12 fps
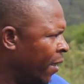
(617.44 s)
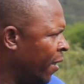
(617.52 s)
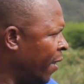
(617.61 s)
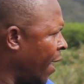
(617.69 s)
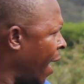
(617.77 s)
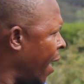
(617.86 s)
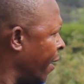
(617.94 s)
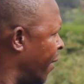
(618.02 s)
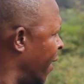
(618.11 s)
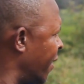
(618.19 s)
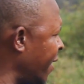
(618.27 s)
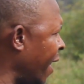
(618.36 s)
Yeah,
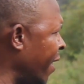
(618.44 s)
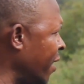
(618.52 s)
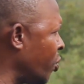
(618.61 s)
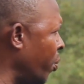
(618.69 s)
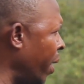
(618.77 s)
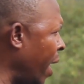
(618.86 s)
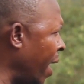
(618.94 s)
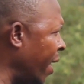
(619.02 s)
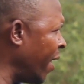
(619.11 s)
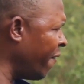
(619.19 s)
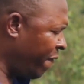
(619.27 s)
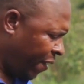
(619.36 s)
the challenge we
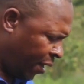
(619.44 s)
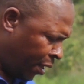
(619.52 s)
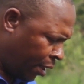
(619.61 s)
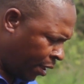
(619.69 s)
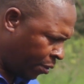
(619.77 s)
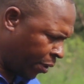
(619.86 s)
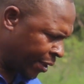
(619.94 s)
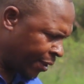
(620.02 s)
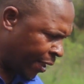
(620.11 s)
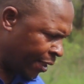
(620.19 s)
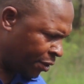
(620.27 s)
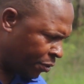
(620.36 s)
are having here was,
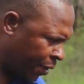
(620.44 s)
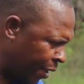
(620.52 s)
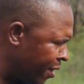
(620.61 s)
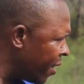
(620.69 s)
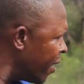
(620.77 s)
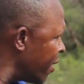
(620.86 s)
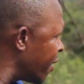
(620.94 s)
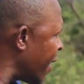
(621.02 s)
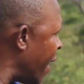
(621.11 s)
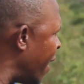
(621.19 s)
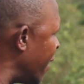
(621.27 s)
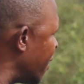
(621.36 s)
as you can see,
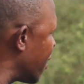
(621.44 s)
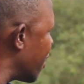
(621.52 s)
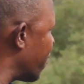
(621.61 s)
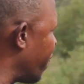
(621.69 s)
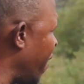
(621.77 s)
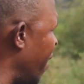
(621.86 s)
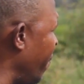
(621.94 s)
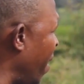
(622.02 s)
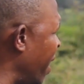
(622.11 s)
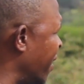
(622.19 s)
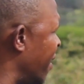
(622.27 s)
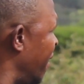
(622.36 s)
it's very
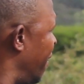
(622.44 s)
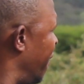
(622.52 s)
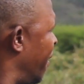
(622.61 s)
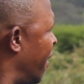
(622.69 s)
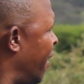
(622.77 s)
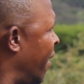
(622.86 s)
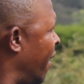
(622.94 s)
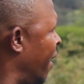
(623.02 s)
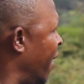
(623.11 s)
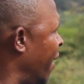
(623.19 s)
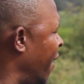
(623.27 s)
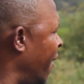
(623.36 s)
muddy.
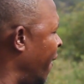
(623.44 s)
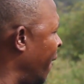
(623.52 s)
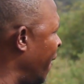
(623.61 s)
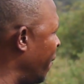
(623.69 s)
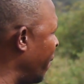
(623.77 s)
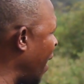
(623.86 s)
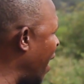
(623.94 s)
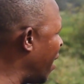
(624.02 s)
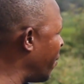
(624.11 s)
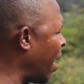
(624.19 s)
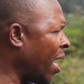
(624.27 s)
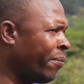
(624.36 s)
We
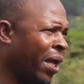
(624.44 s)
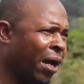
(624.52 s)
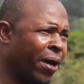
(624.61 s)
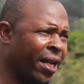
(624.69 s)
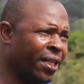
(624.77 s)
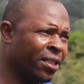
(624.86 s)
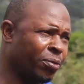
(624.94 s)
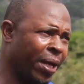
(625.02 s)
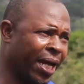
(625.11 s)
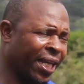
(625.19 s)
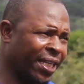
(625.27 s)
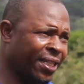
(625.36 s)
are worried. We
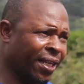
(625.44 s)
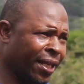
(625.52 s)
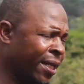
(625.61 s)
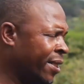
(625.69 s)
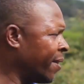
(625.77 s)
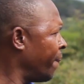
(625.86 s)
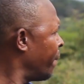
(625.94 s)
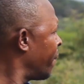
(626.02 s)
are getting late.